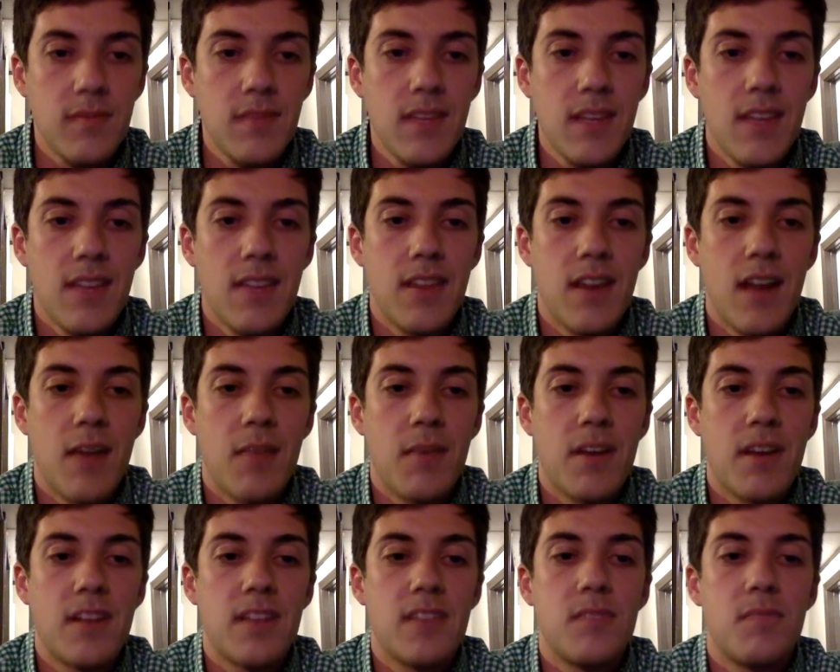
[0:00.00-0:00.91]
And then I'm going
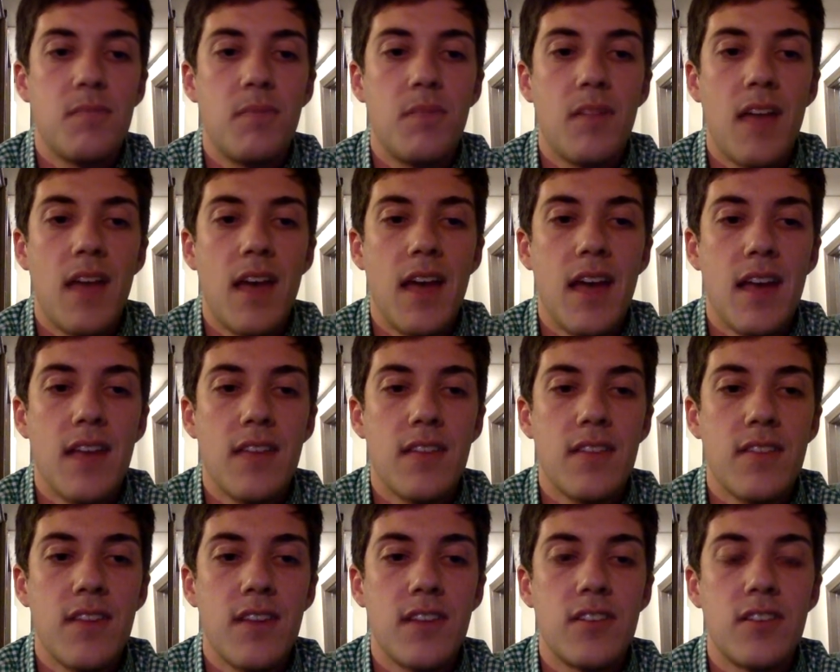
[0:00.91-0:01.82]
to explain that
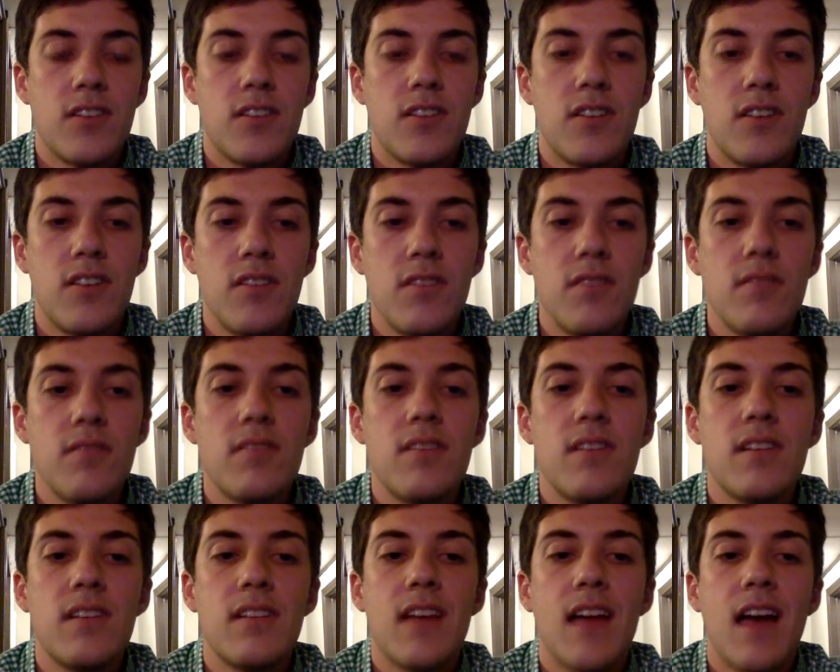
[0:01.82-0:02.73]
they should use
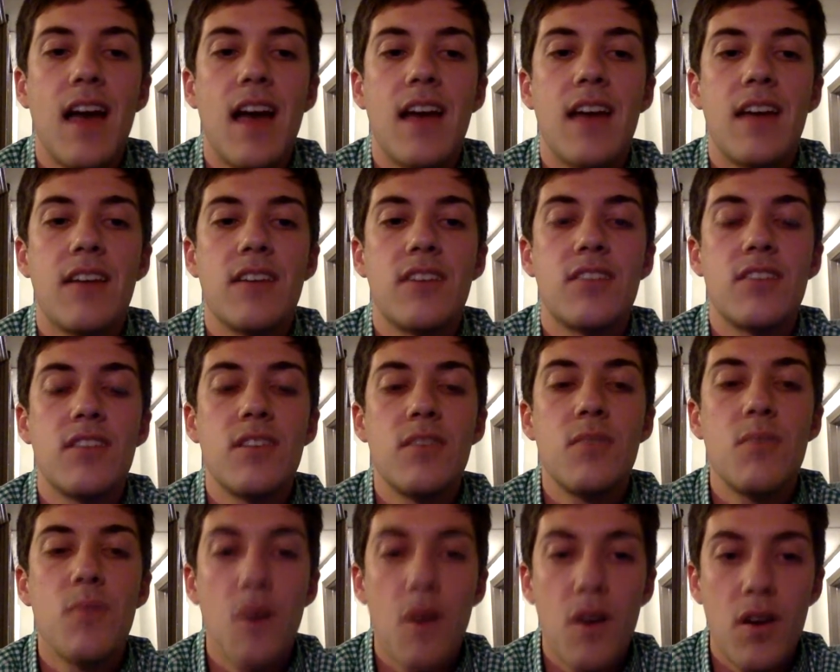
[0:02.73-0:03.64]
these ing
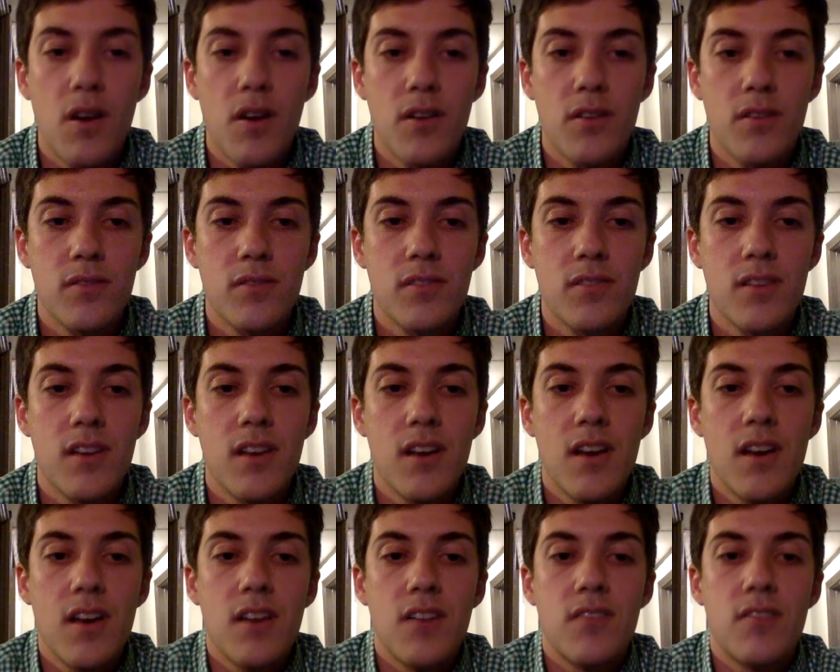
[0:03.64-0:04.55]
words
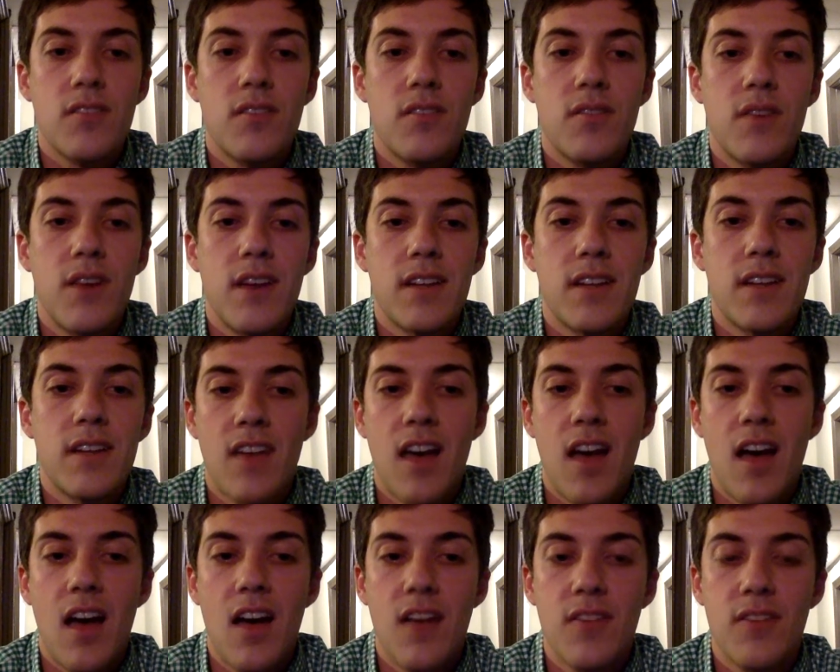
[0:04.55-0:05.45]
to create a
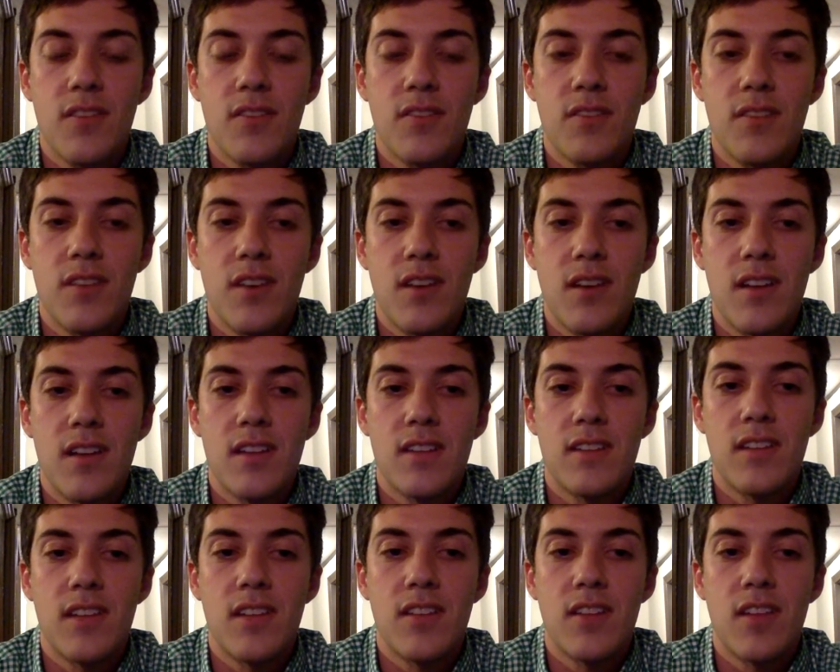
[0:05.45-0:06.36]
author does
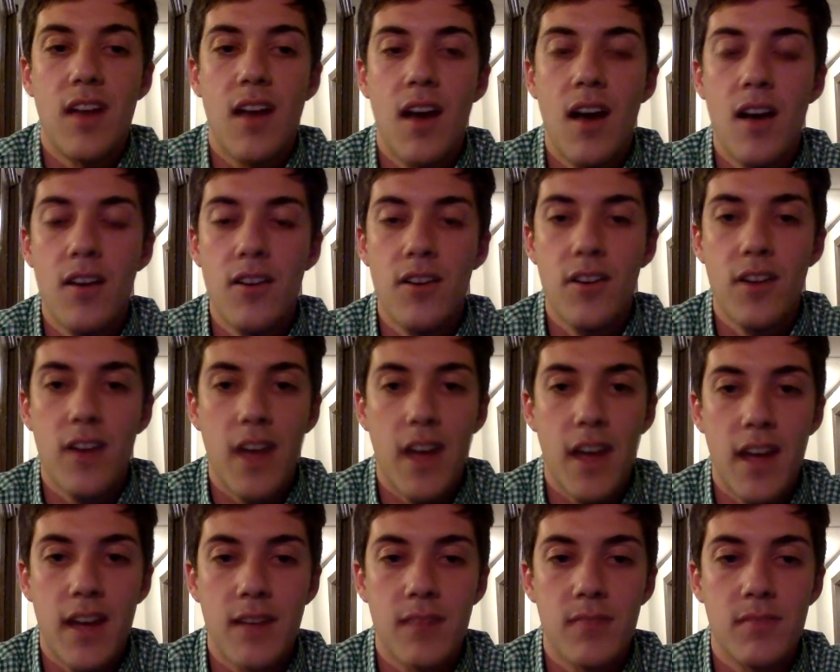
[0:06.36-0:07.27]
in the Hunger
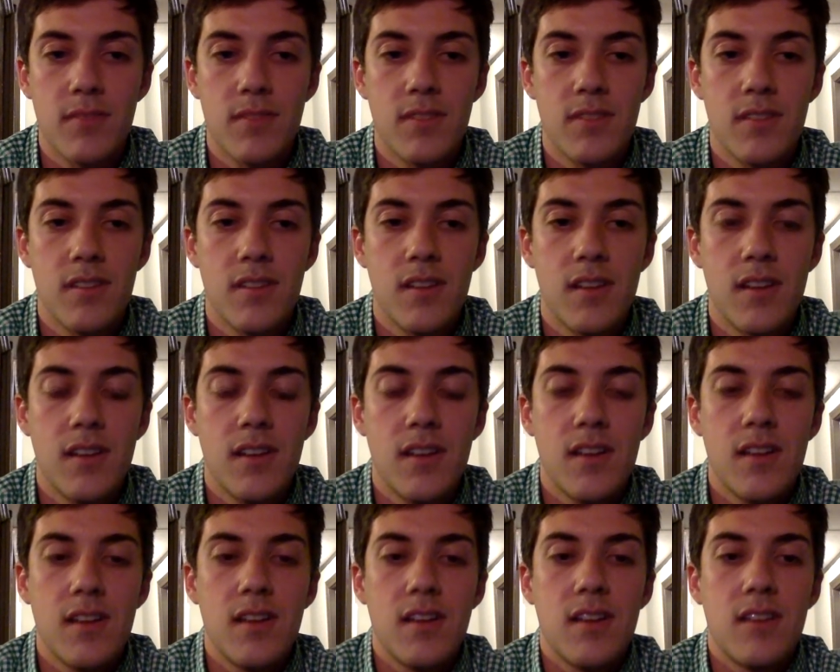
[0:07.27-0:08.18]
Games.
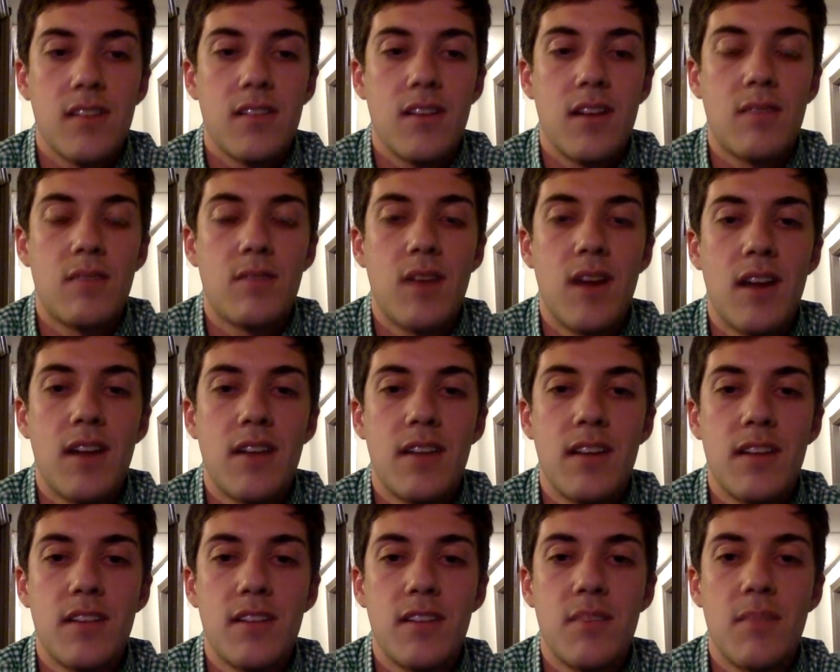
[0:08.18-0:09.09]
So I'm trying to
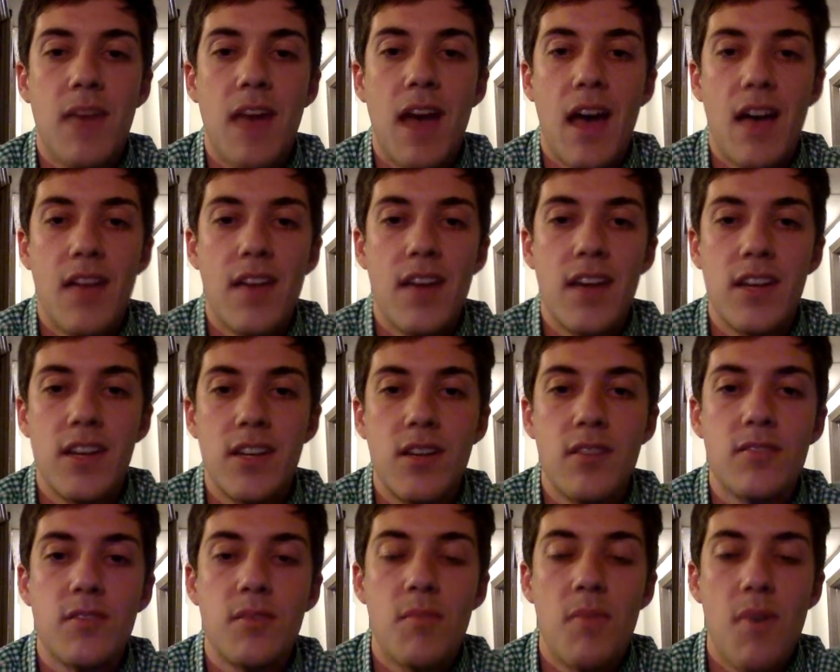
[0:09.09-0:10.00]
teach them how they can
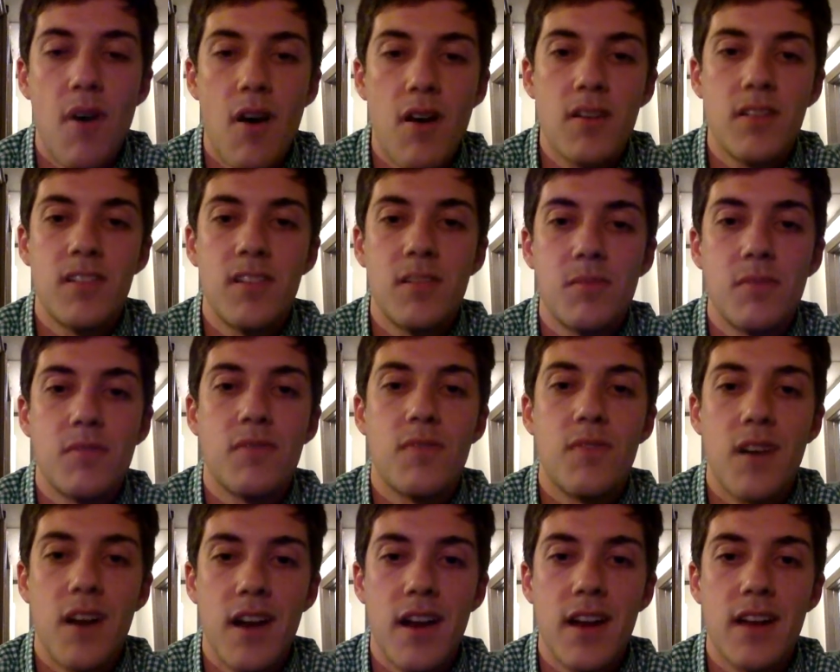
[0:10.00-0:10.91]
use a participle
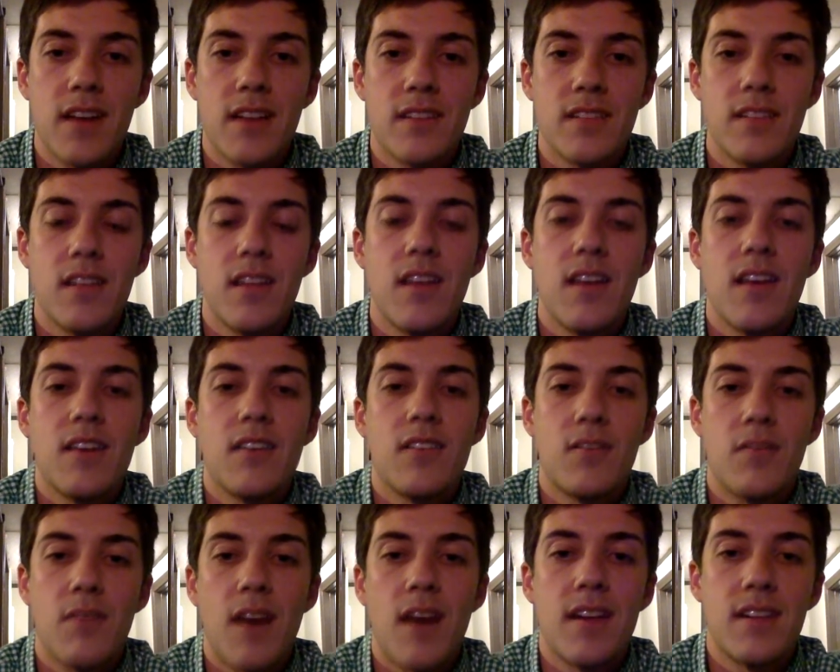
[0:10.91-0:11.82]
phrase to
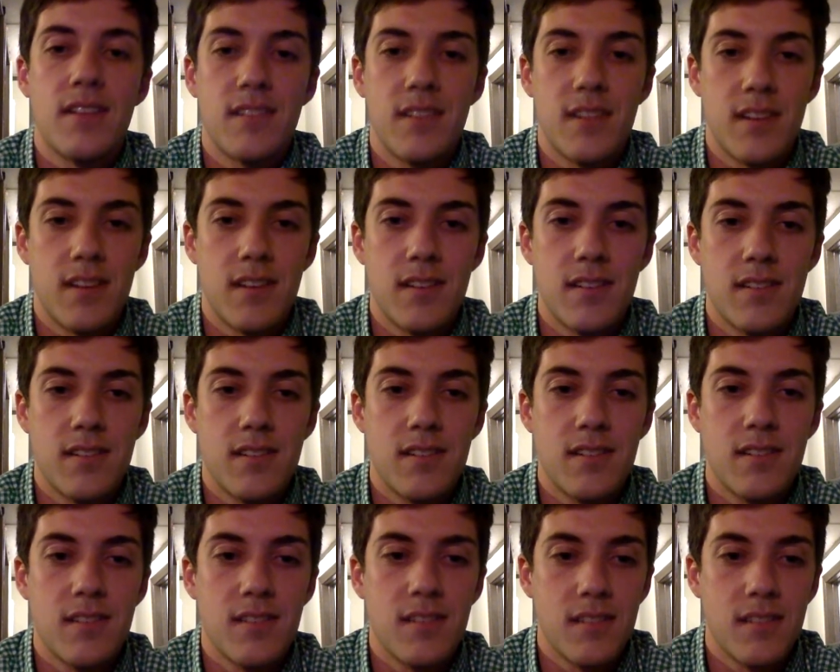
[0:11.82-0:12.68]
write a sentence.